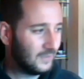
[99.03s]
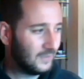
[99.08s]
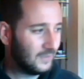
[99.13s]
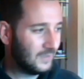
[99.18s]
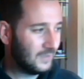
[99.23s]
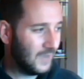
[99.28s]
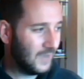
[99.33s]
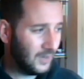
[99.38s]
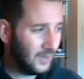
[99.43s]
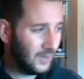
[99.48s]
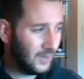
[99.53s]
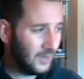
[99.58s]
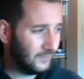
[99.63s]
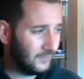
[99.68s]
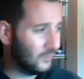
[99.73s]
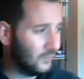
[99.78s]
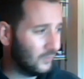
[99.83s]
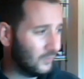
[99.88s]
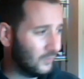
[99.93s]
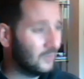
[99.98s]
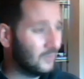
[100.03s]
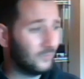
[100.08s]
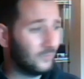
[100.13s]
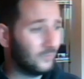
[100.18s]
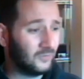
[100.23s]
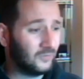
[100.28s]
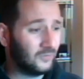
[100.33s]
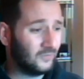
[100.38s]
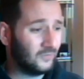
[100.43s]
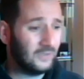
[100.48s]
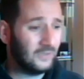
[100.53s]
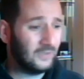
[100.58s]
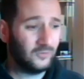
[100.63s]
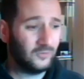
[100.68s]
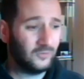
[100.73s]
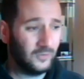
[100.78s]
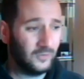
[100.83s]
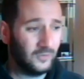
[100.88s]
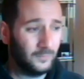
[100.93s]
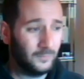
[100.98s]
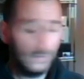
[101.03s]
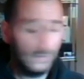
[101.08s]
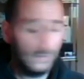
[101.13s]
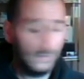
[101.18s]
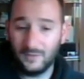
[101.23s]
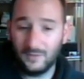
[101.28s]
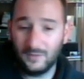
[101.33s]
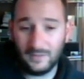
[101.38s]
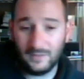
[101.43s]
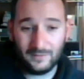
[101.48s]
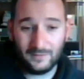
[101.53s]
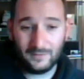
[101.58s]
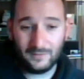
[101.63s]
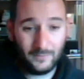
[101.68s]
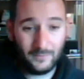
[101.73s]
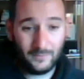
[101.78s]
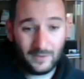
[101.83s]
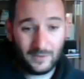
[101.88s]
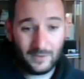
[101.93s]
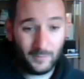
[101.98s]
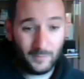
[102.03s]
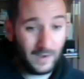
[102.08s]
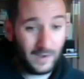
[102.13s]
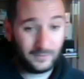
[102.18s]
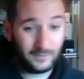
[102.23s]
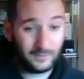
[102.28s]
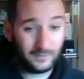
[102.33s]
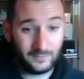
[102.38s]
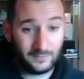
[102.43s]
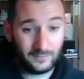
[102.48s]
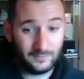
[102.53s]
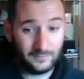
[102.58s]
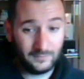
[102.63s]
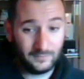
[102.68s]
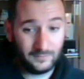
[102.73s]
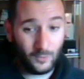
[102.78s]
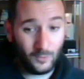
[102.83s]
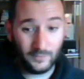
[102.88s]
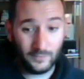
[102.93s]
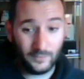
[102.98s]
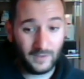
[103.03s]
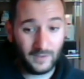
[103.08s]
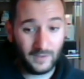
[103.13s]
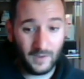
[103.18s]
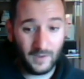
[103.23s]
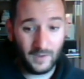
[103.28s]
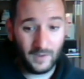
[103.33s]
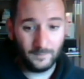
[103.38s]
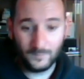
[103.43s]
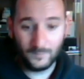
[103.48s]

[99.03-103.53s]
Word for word: I don't even know if he knows that there's sneakers in them, but it's like the same size box all the time.